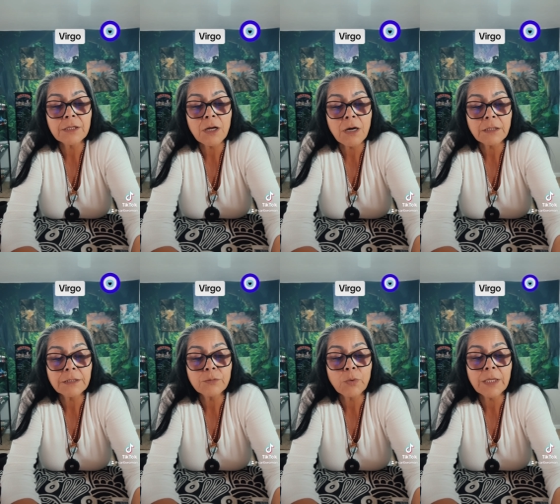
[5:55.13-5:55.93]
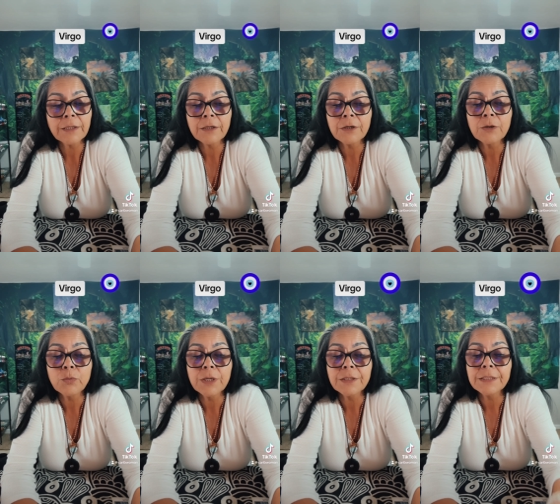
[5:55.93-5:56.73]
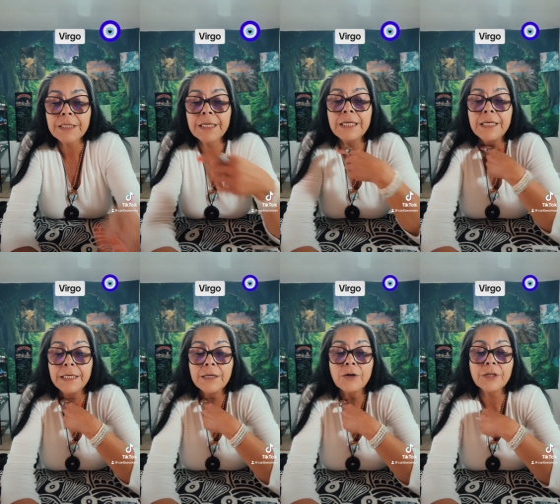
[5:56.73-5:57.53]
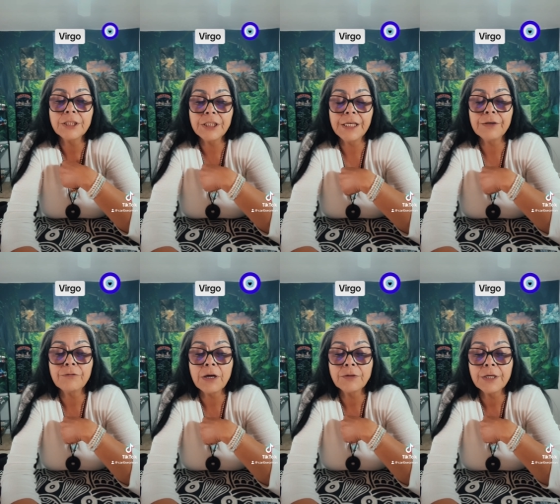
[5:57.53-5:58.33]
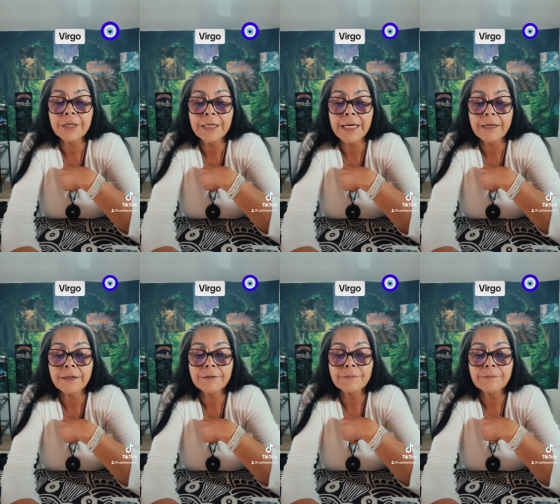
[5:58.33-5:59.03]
locked while the girl wears the key on a chain around her neck.